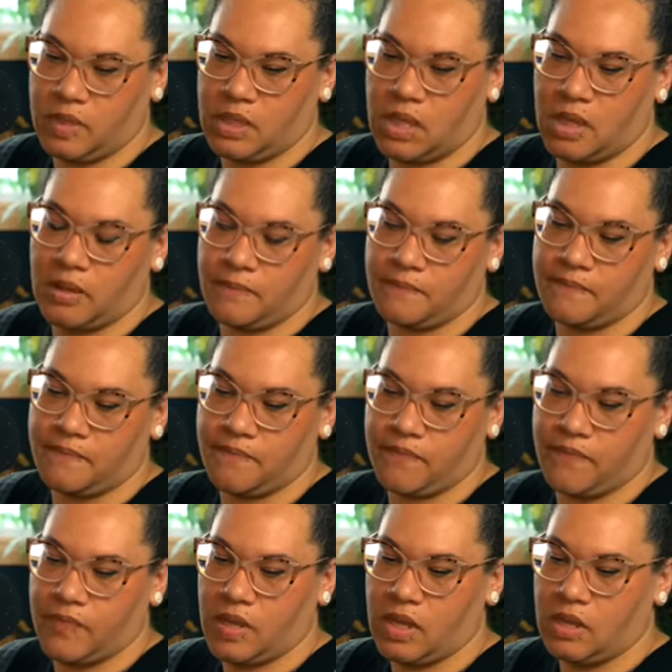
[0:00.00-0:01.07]
Yeah.
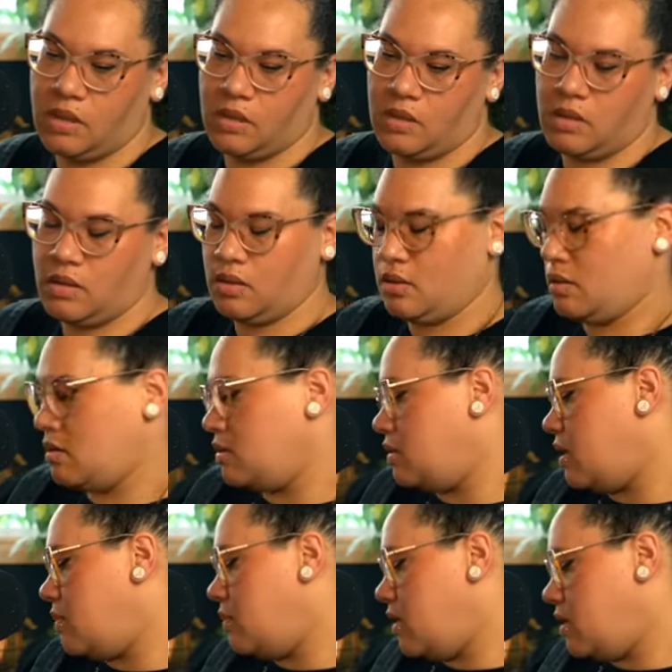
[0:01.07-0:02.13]

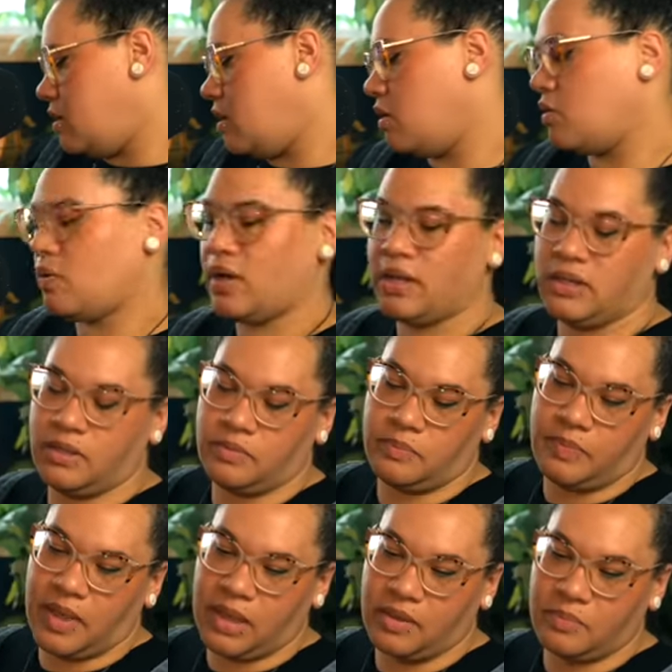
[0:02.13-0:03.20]
Let me... Oh, I
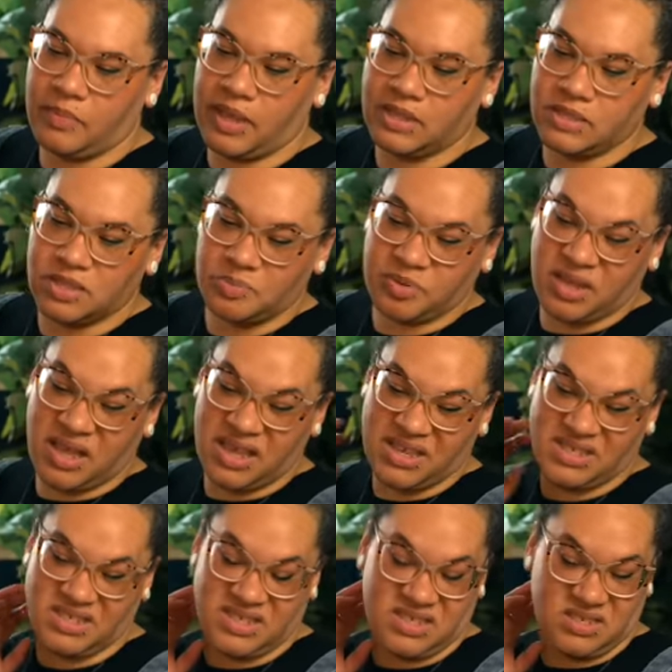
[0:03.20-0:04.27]
need pet... Pet
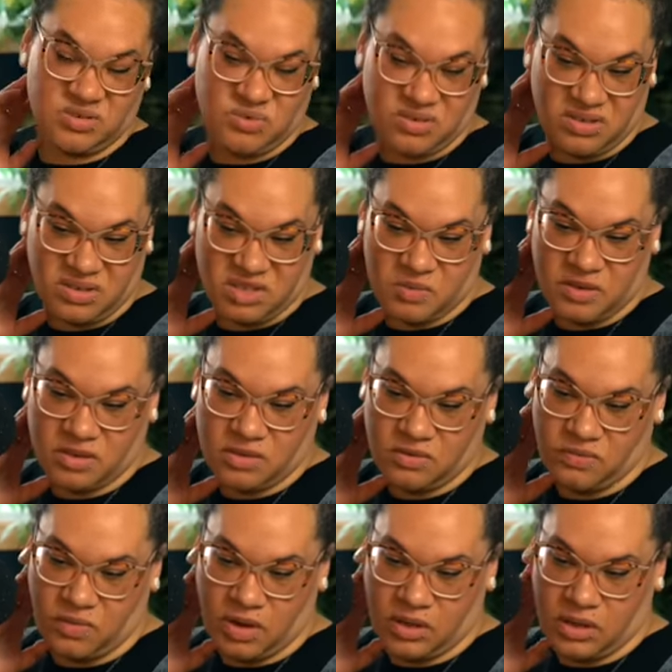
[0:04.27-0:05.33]
supplies is really
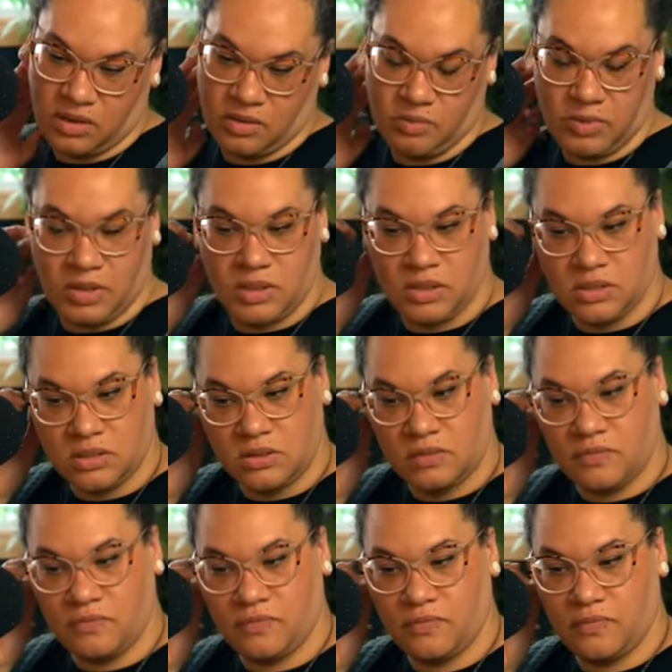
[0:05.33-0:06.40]
expensive right now because
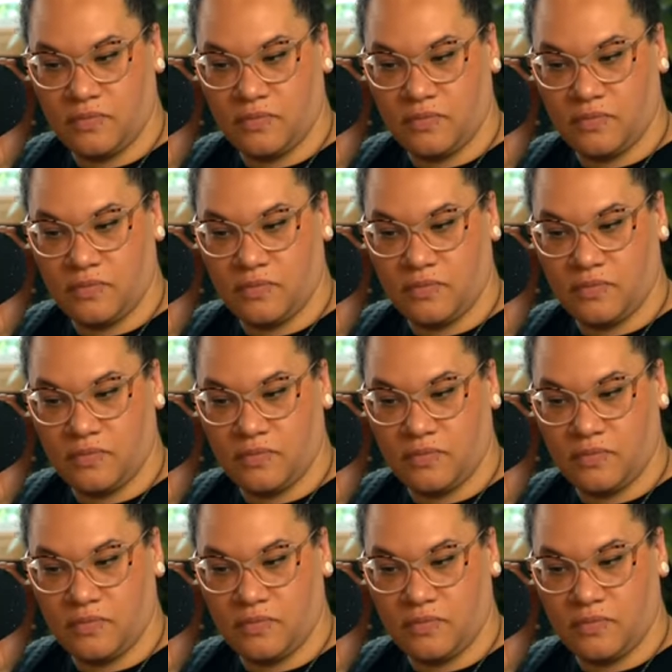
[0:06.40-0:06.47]
of...